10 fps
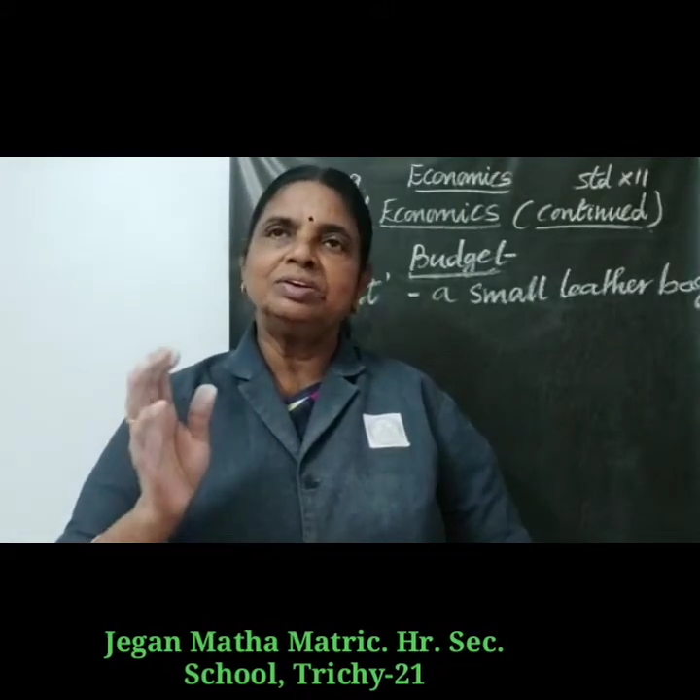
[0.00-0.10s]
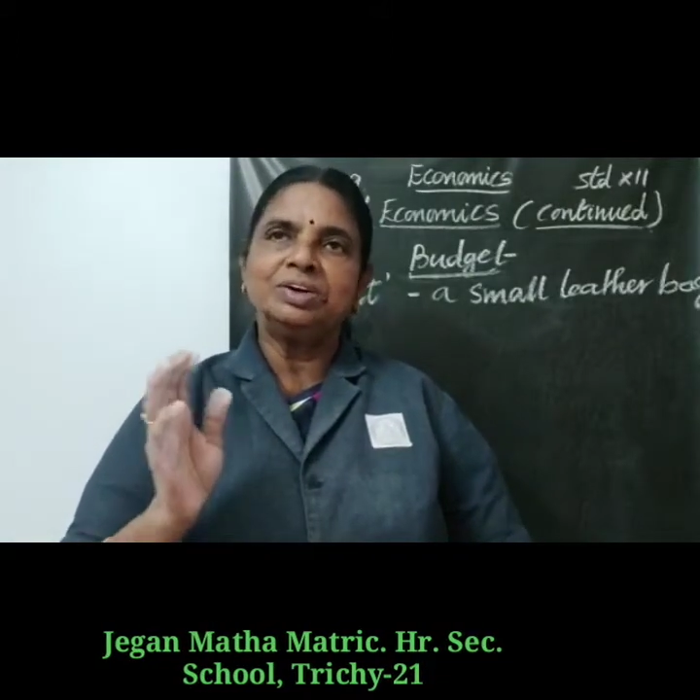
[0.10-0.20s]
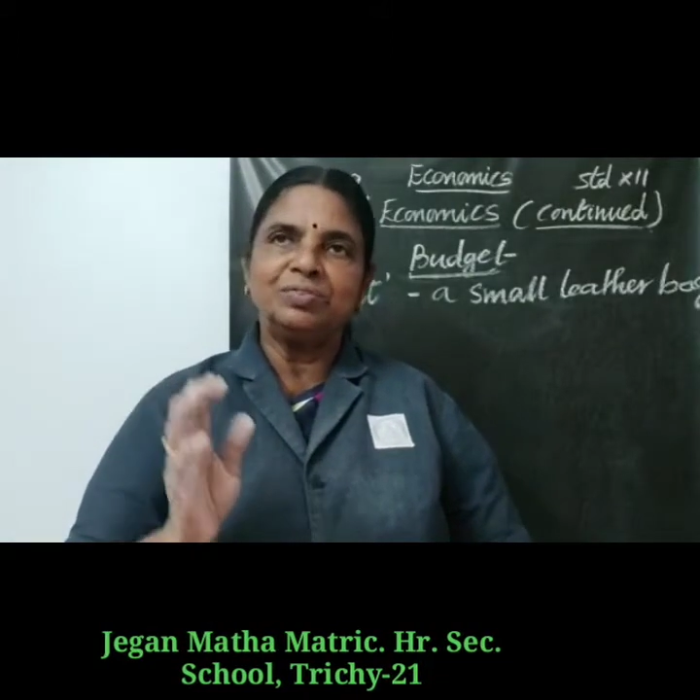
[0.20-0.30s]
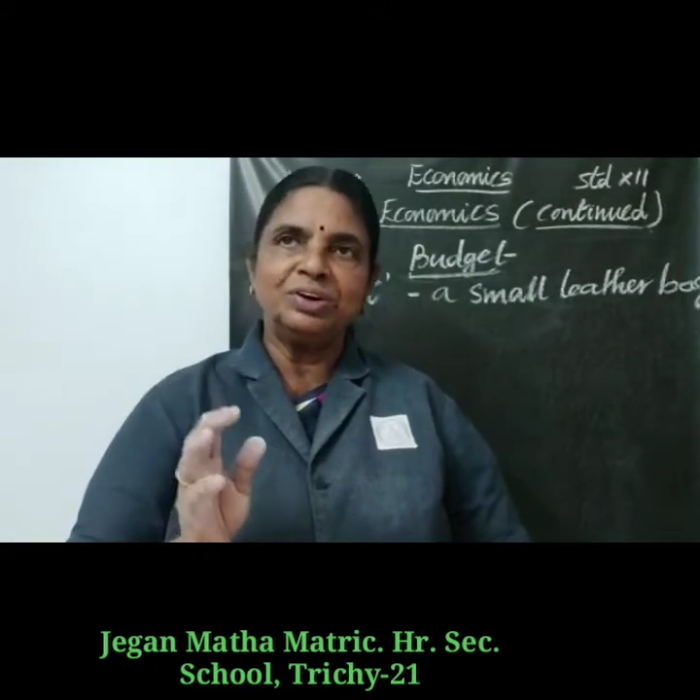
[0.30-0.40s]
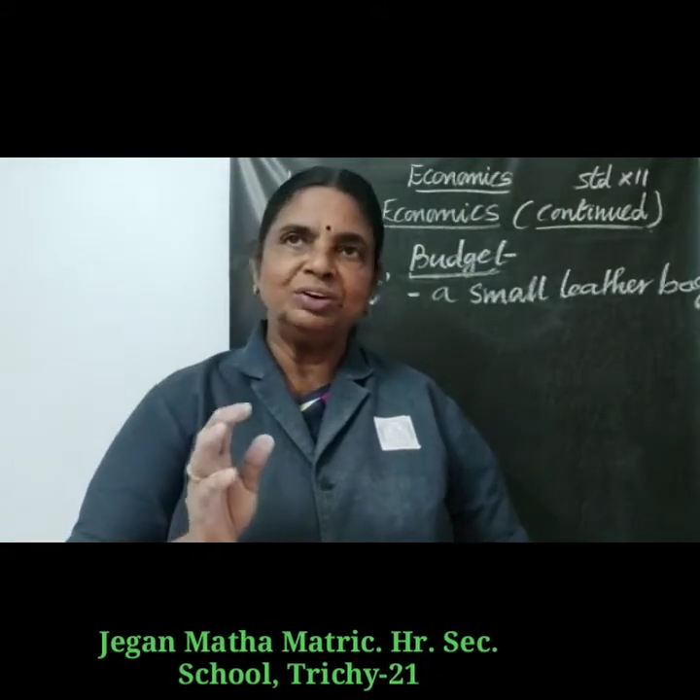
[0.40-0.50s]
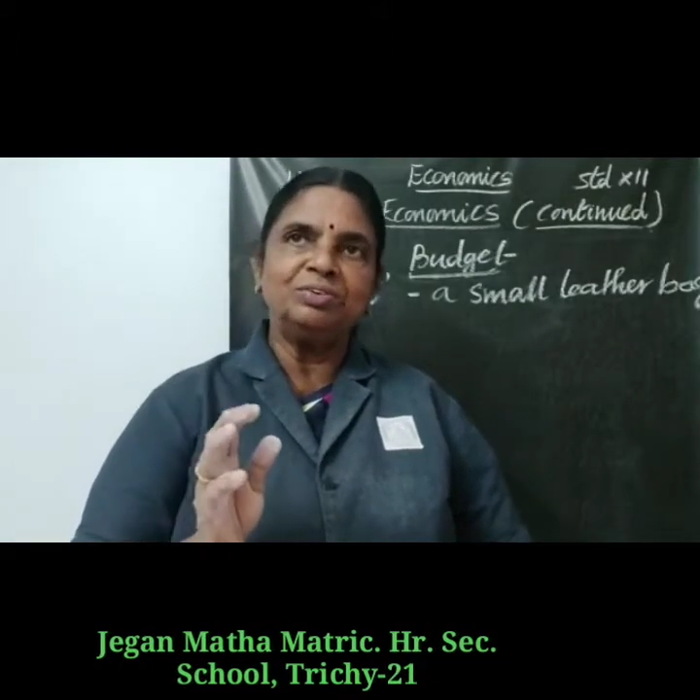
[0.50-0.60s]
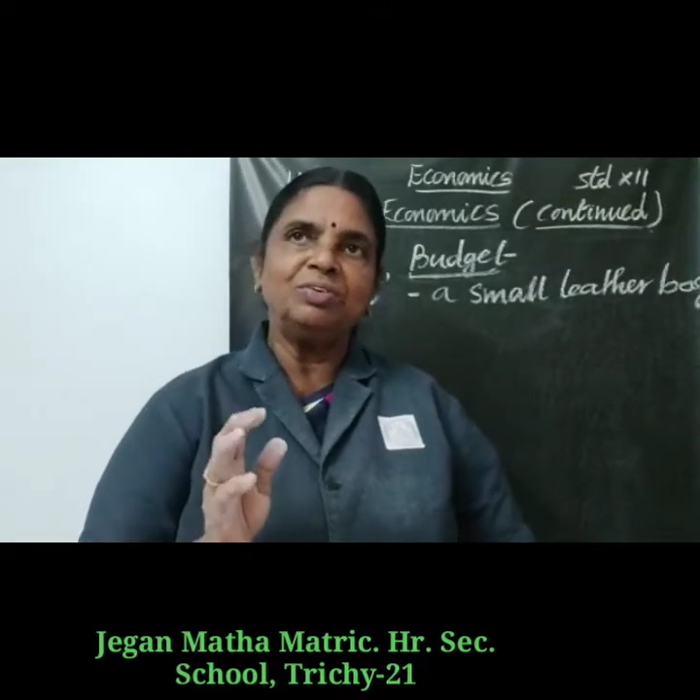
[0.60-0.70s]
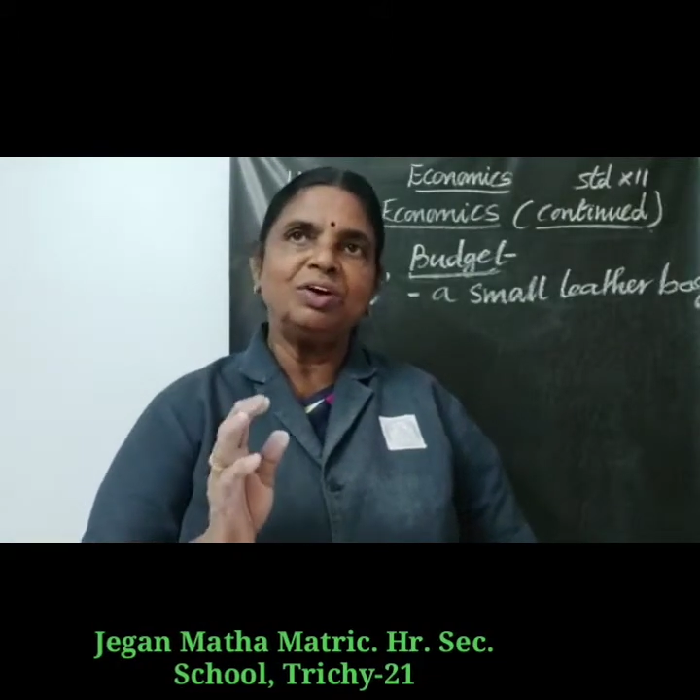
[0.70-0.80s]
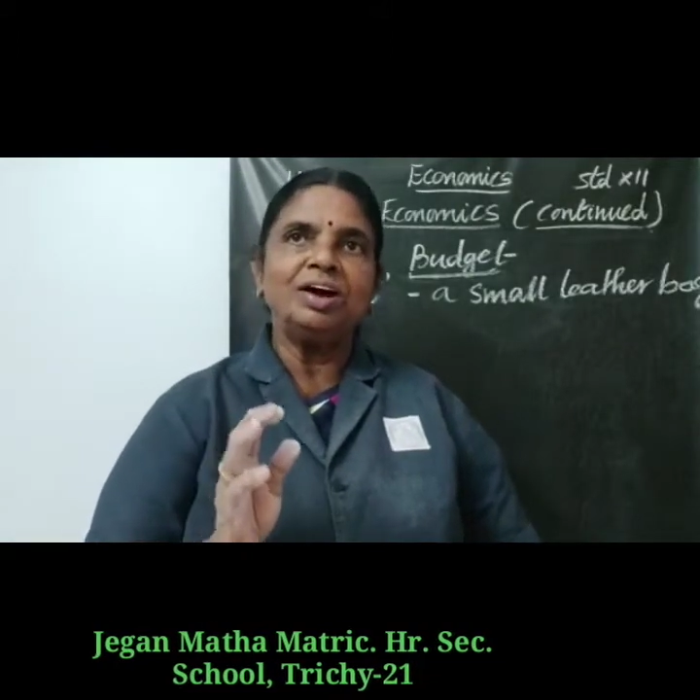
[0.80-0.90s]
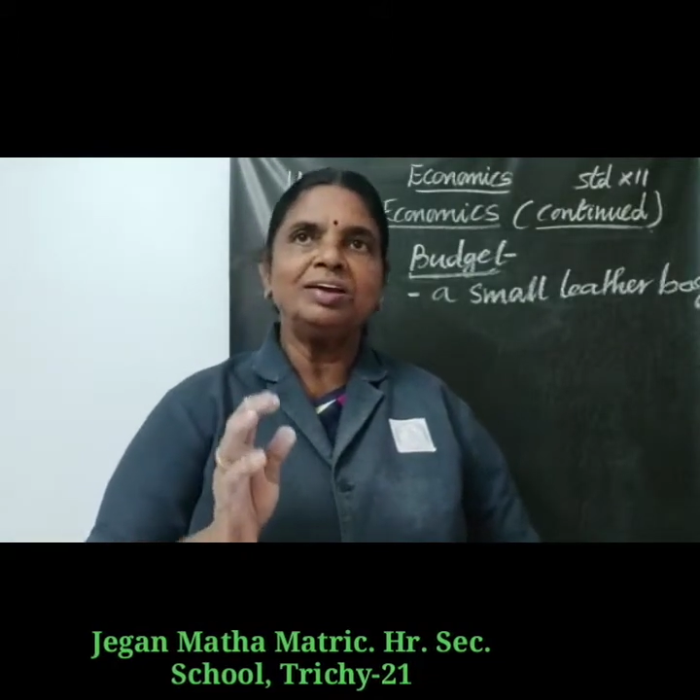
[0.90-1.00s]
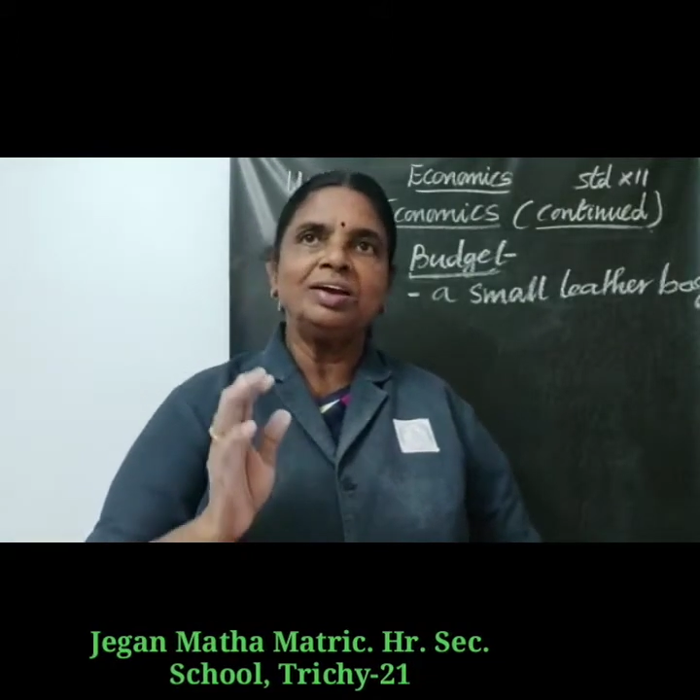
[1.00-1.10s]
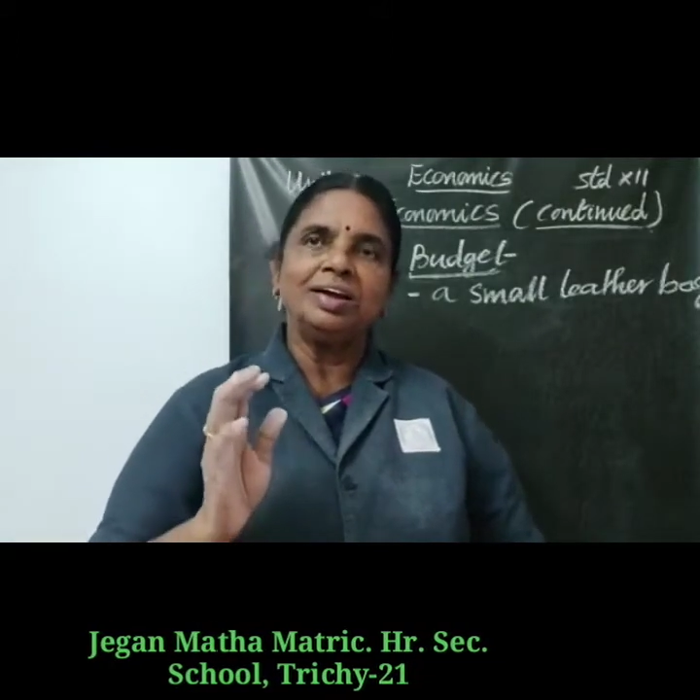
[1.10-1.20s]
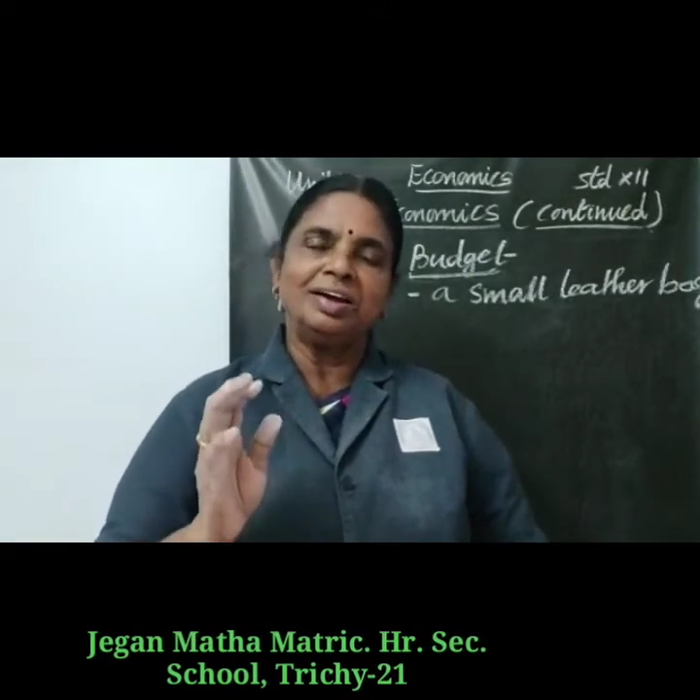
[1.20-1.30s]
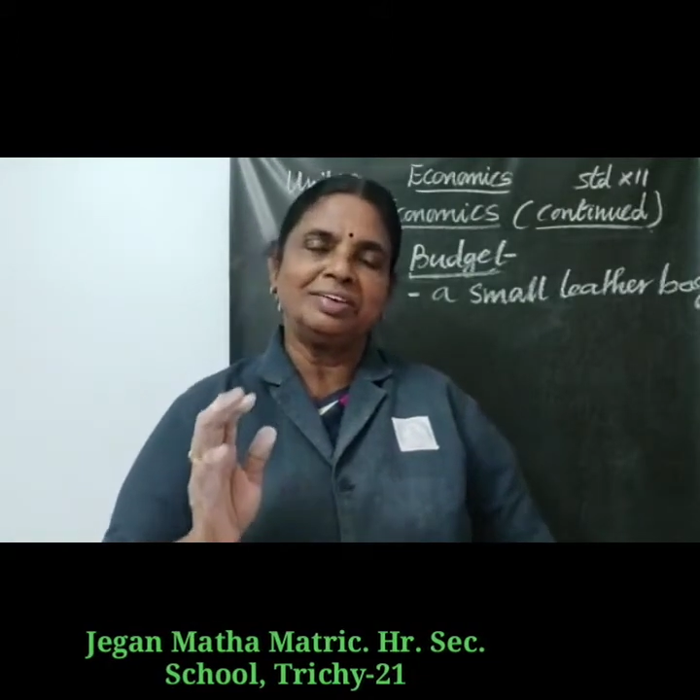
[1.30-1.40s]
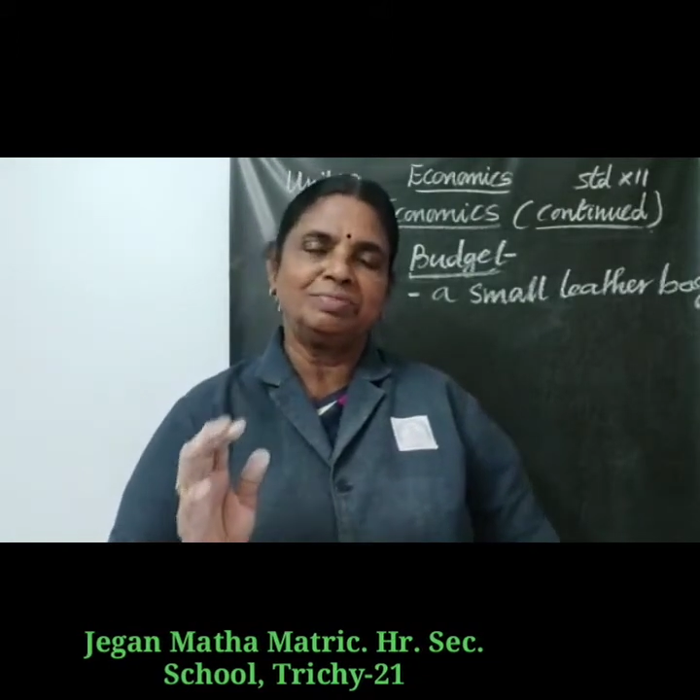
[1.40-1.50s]
revenue and
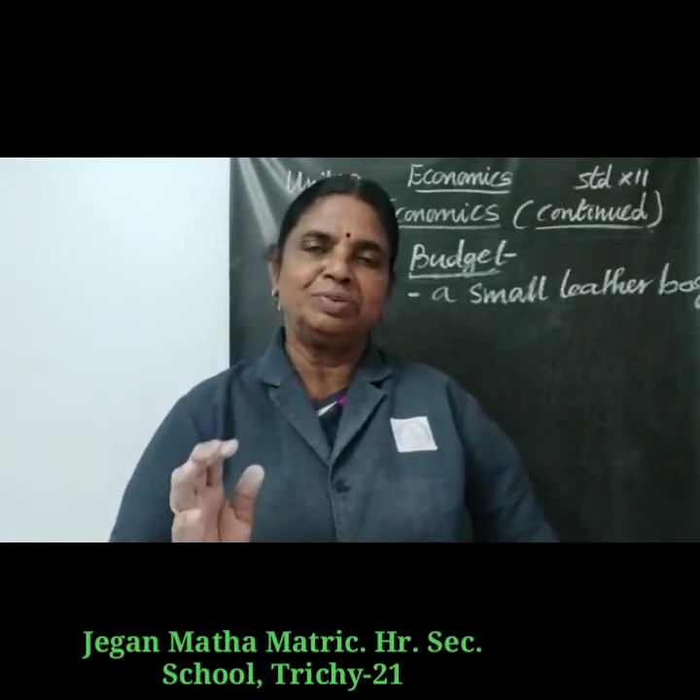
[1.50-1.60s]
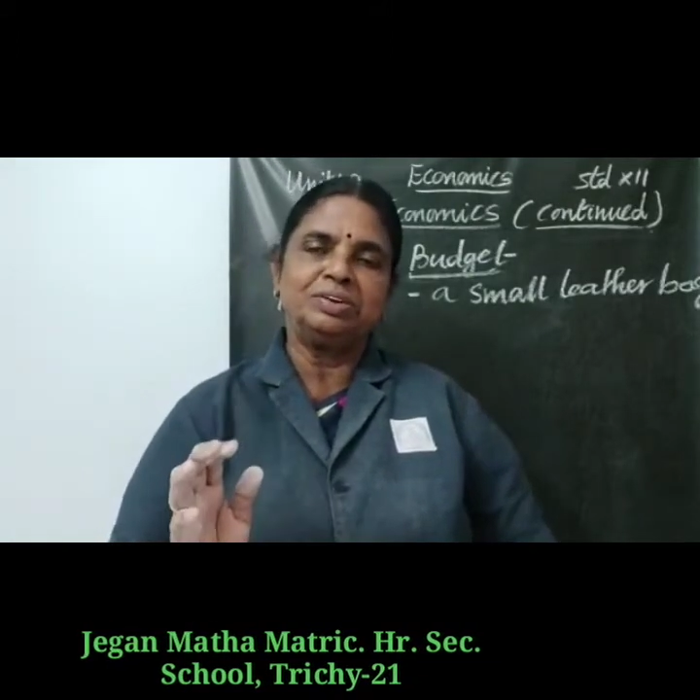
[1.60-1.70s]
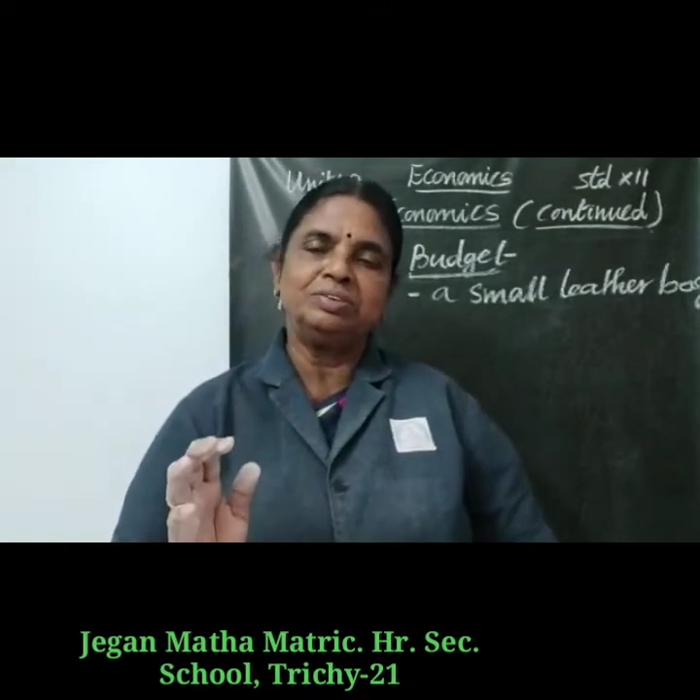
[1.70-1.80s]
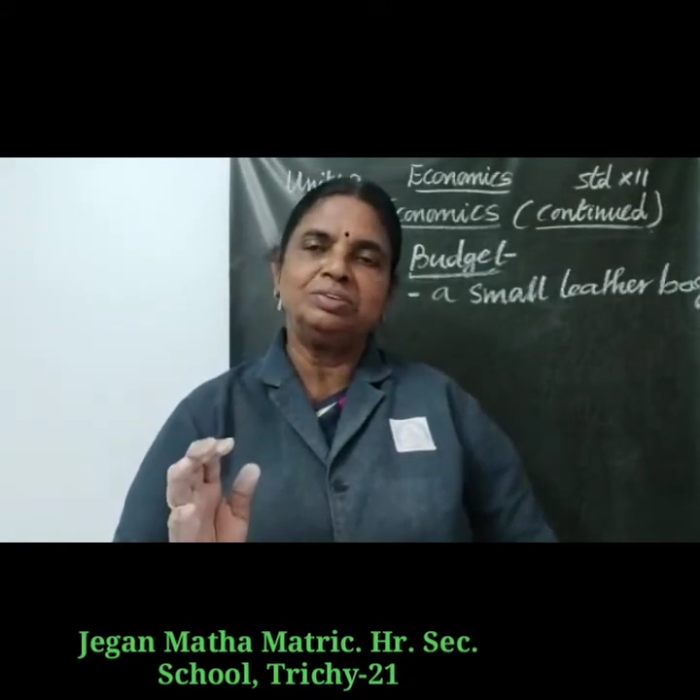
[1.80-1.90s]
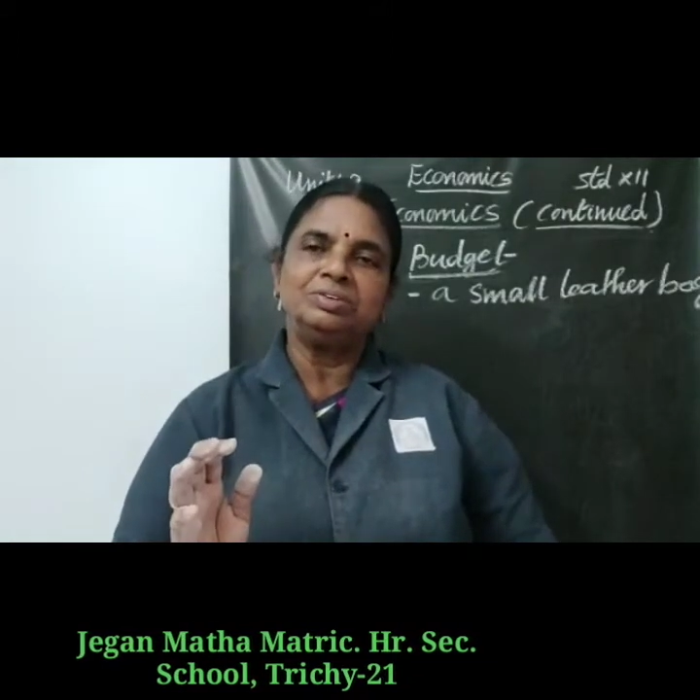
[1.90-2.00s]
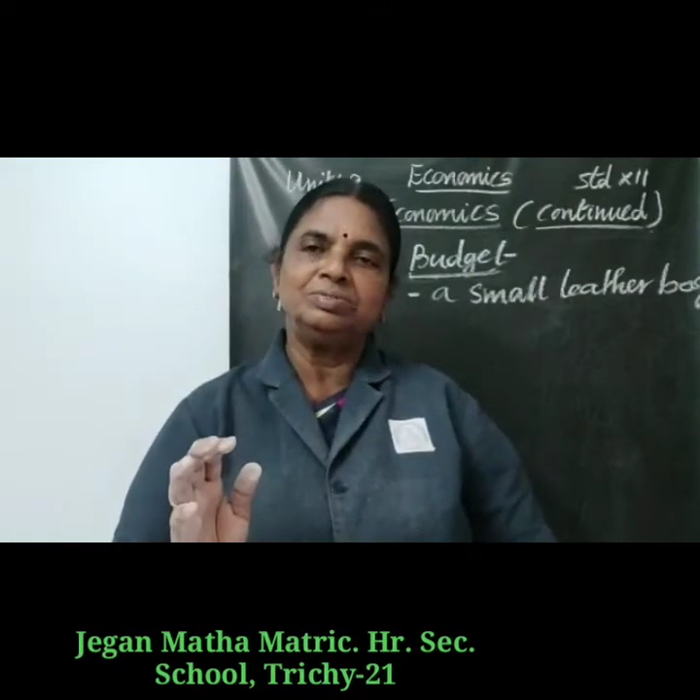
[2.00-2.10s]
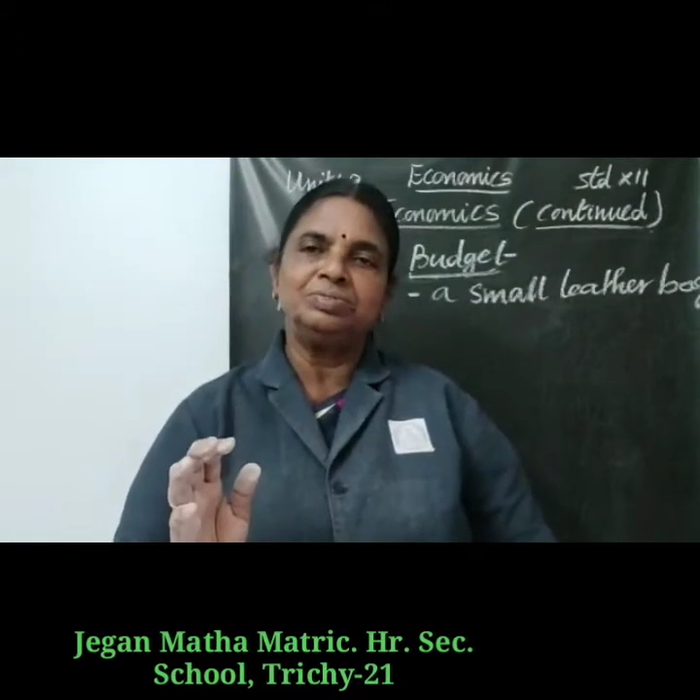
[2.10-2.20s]
expenditure.